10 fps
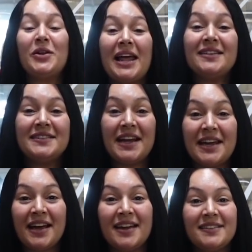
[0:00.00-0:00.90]
So last
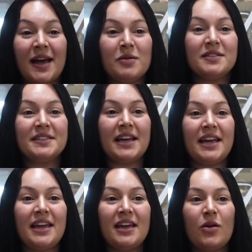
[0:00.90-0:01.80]
night, guys, I was
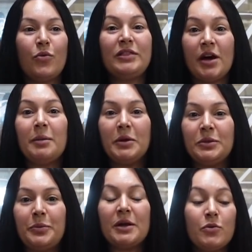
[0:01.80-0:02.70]
like, we thought about
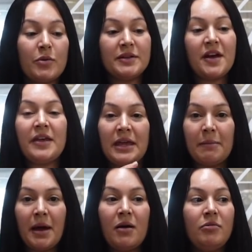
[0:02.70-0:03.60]
the prank when we saw the
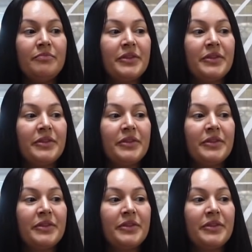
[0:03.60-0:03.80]
email.